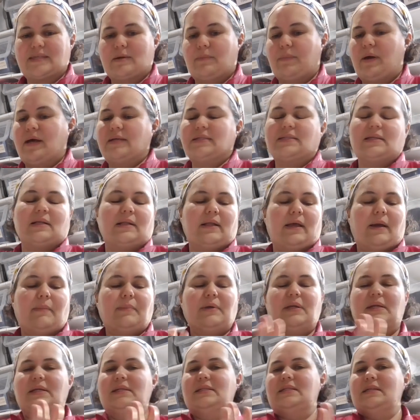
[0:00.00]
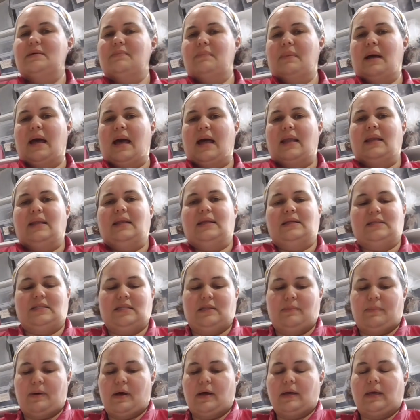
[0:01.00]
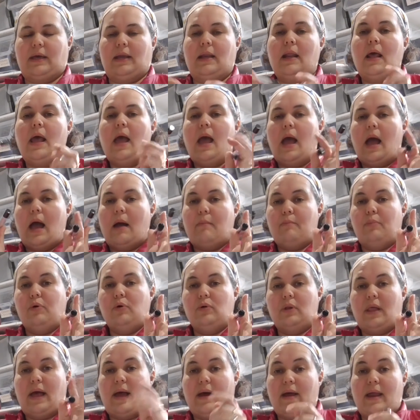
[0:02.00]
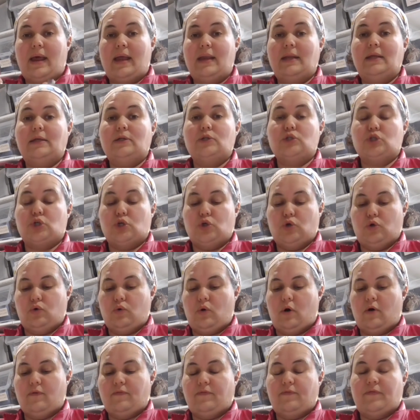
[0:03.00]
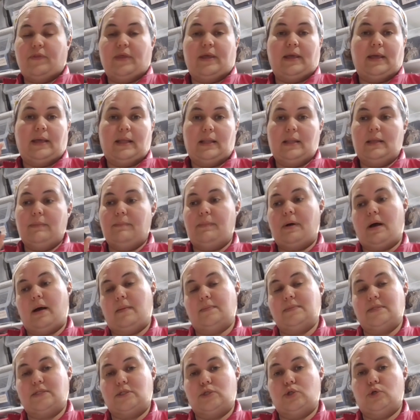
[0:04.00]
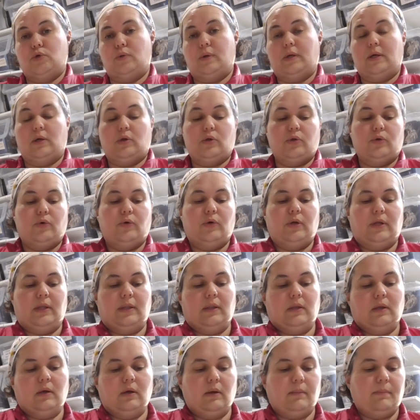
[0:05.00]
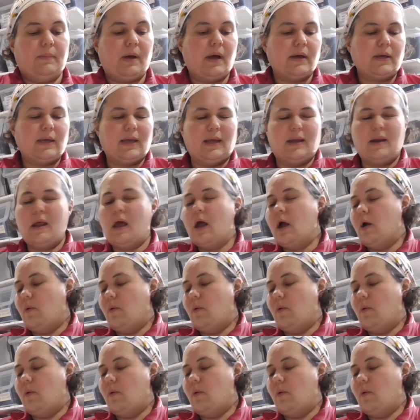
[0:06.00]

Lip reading: So basically I'm going to dip my hand into the bucket and pull out any 2 of the lip balms to include in the bucket.